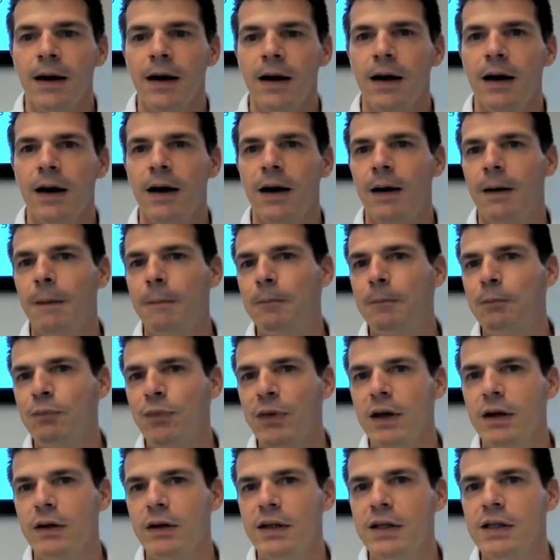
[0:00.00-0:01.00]

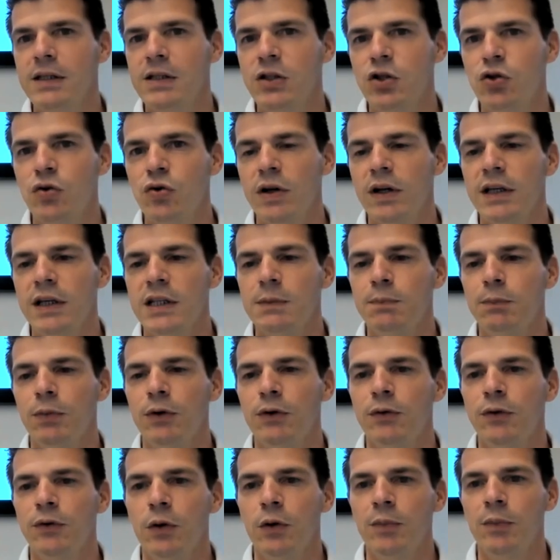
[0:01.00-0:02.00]
This drill is
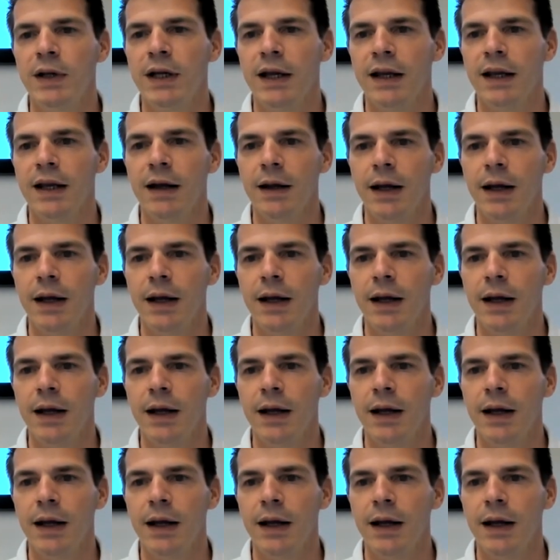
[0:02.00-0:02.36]
performing